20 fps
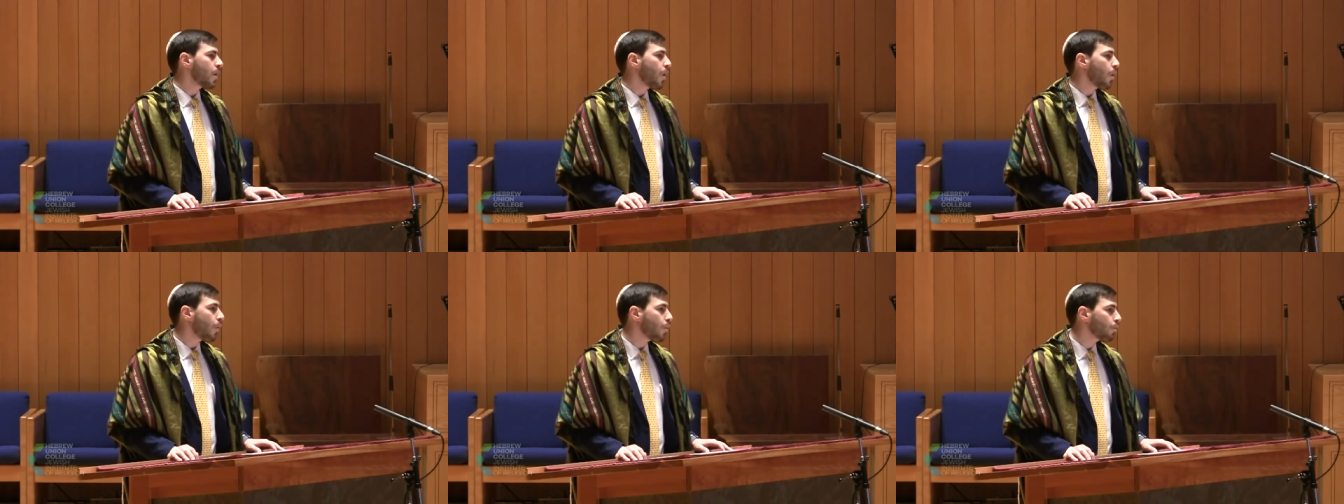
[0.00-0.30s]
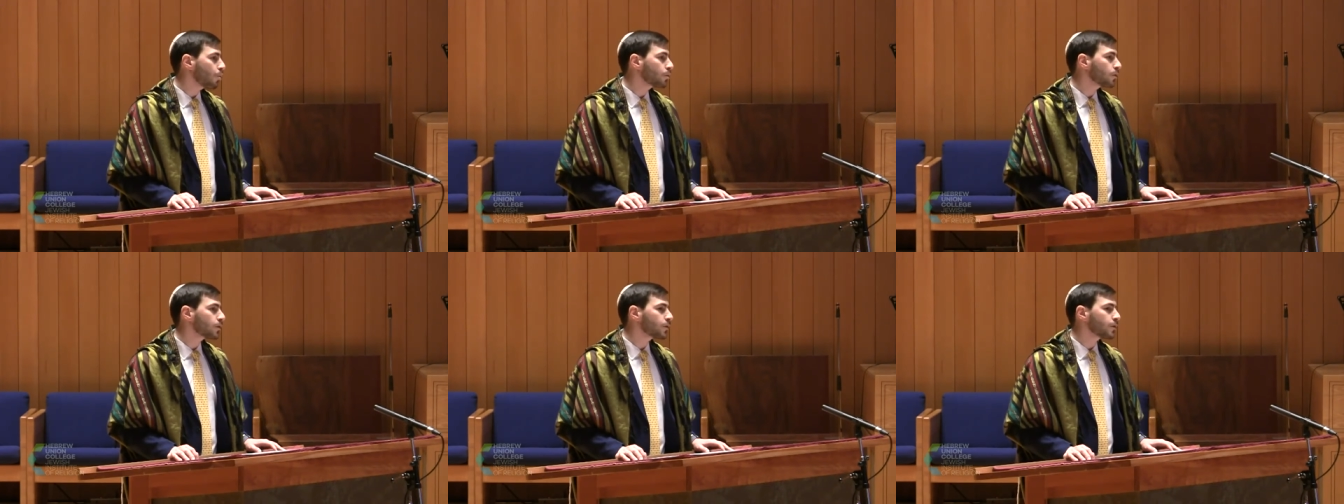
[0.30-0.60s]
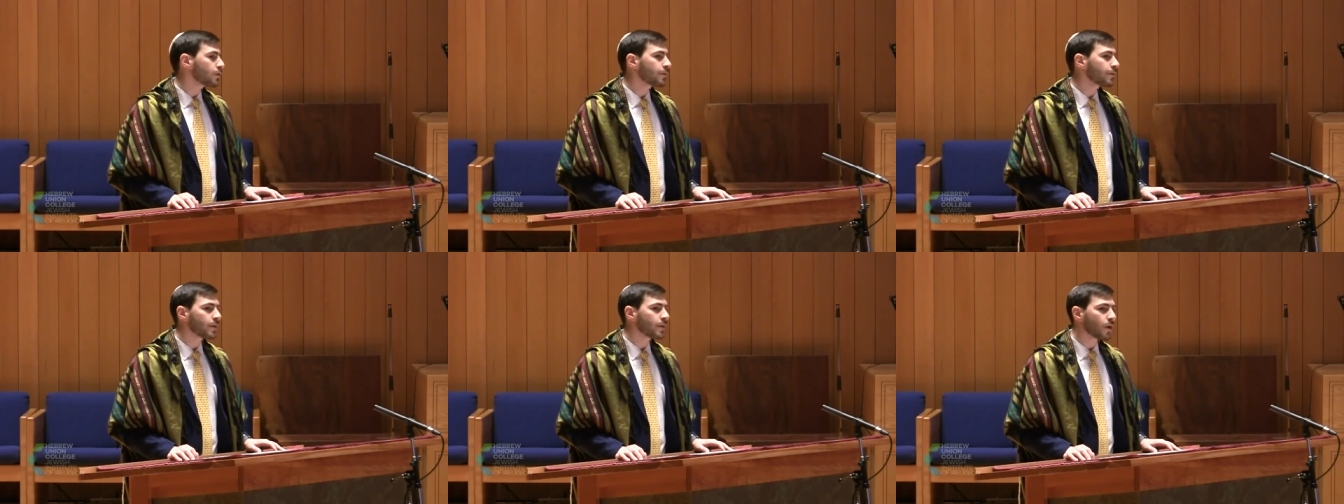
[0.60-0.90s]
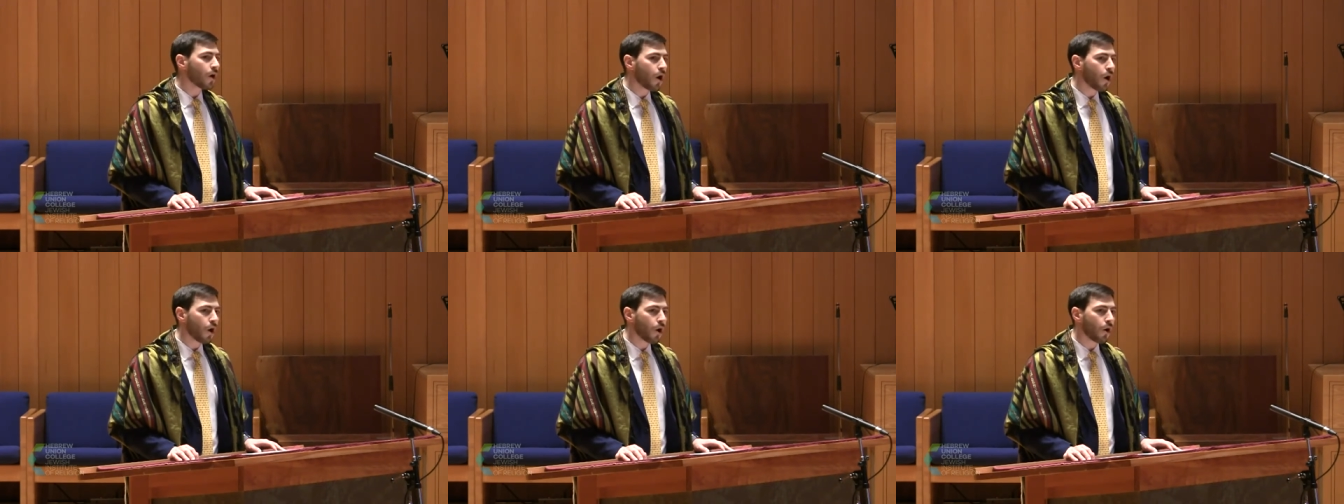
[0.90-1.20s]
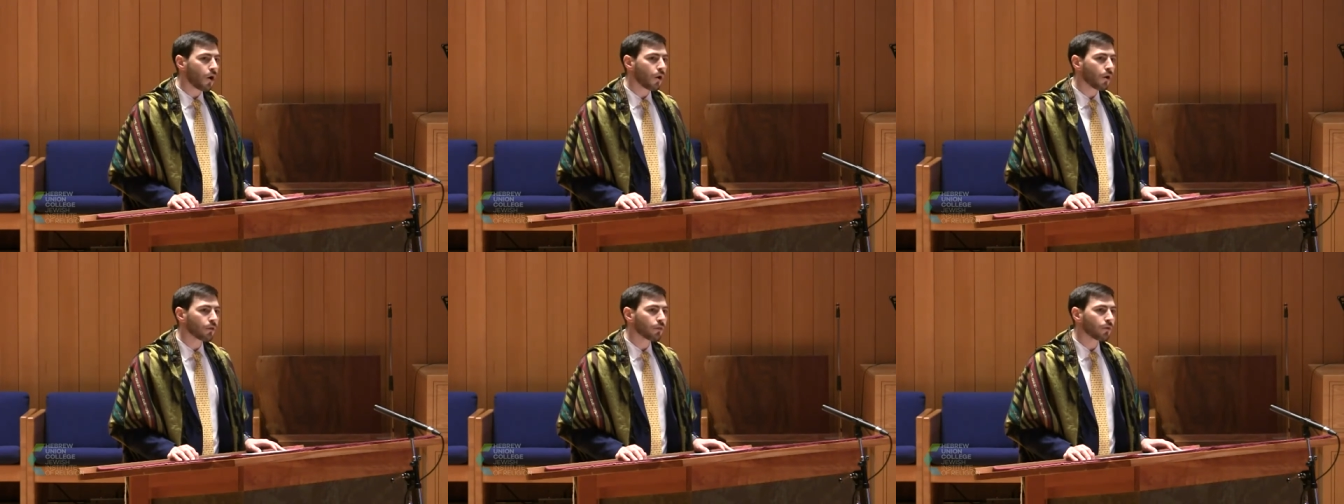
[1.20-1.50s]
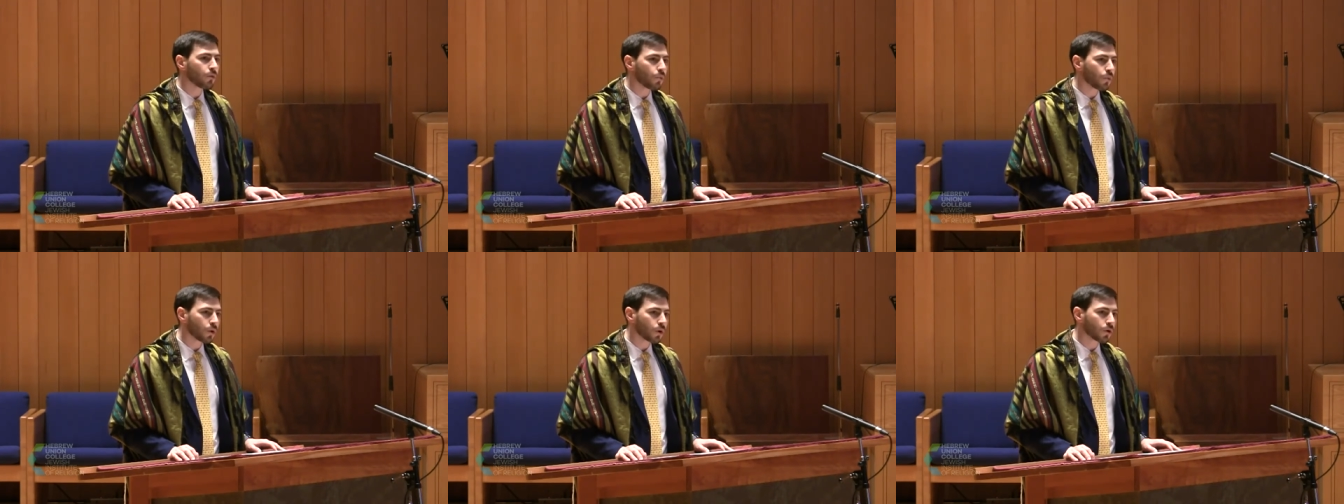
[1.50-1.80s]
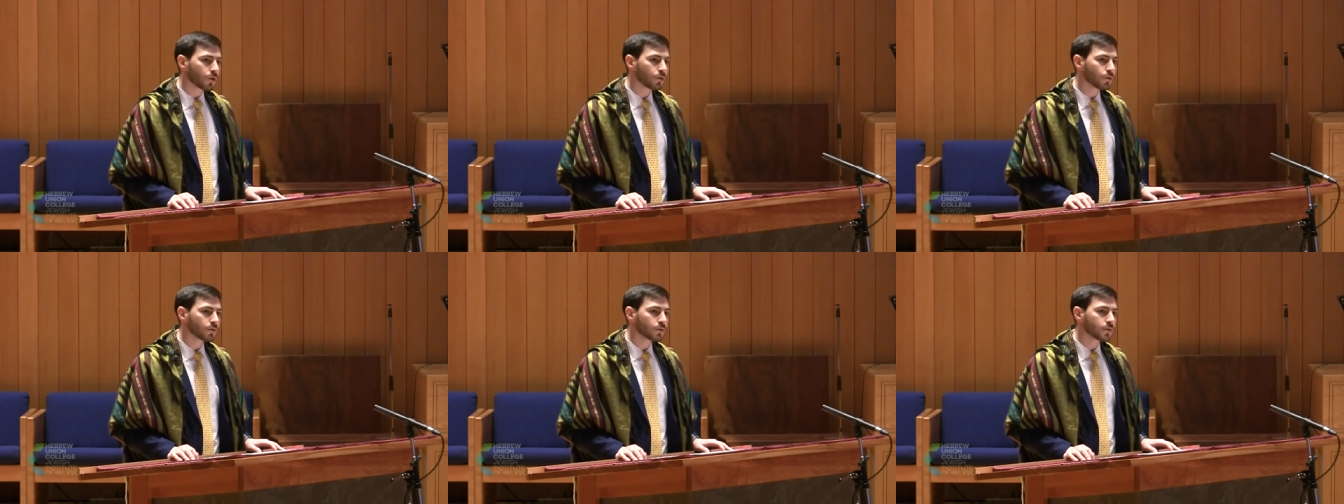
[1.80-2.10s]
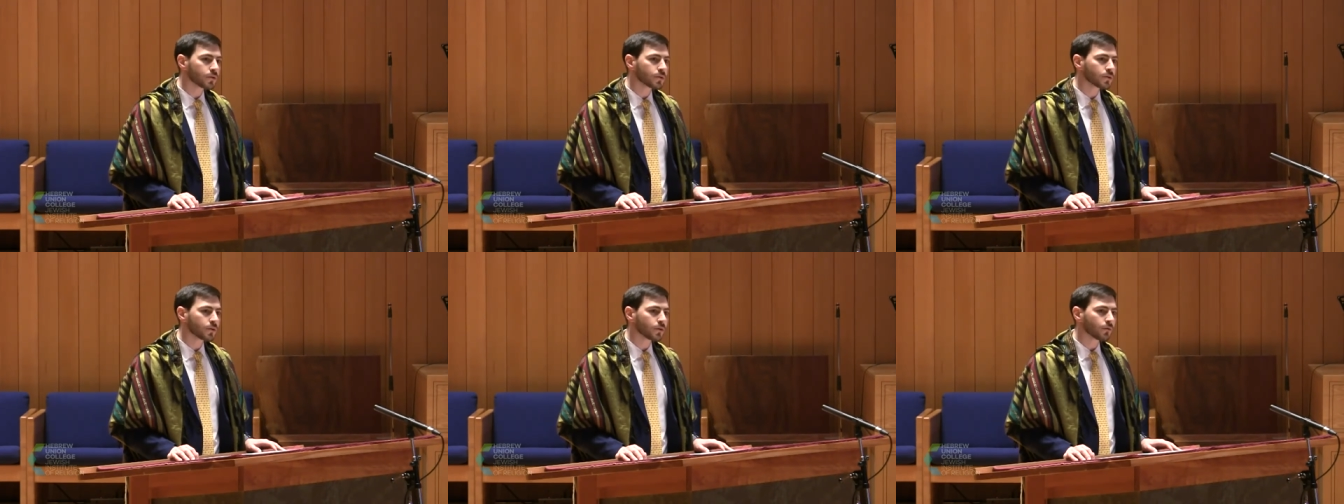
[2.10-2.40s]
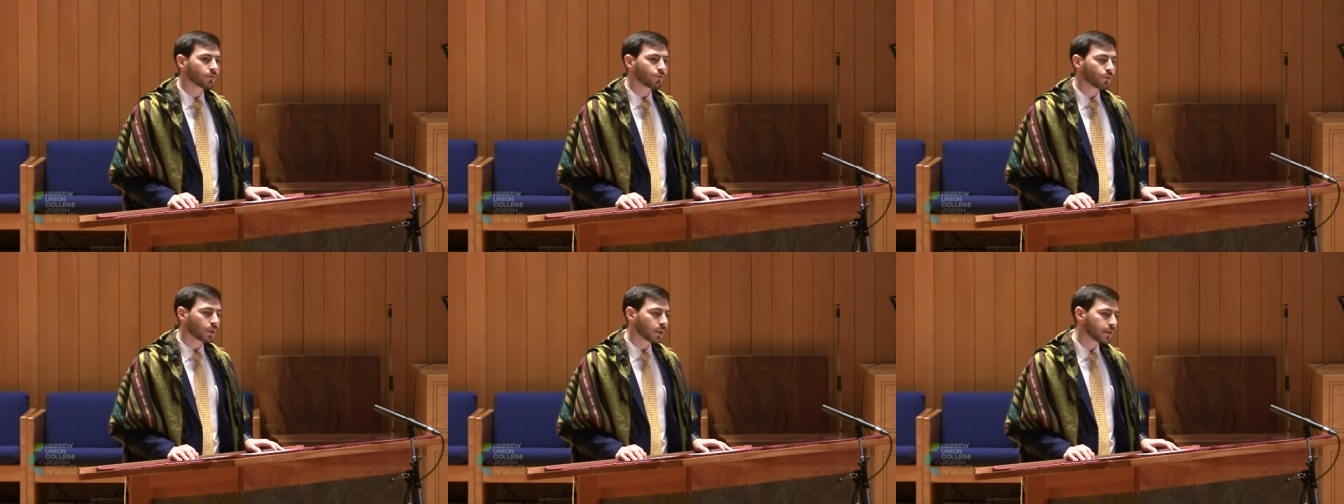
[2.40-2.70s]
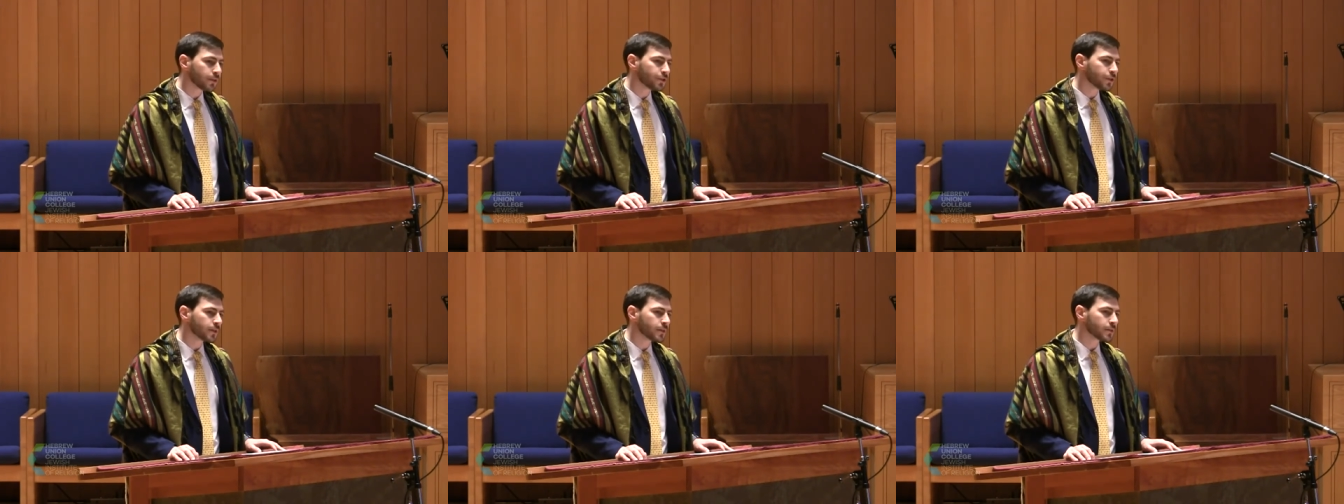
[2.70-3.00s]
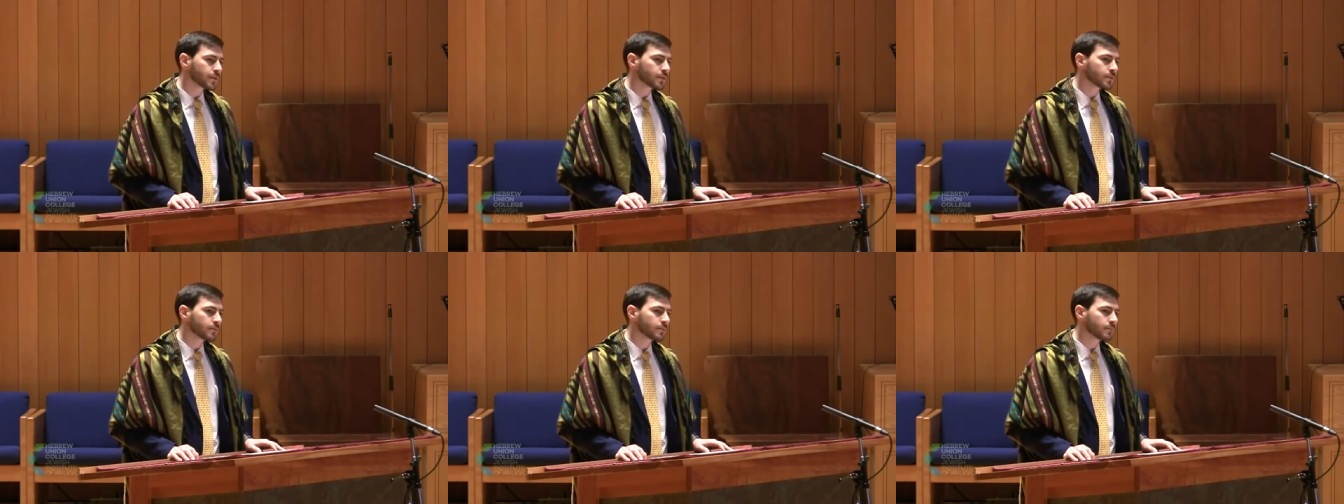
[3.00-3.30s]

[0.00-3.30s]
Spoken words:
older than all the world's religions.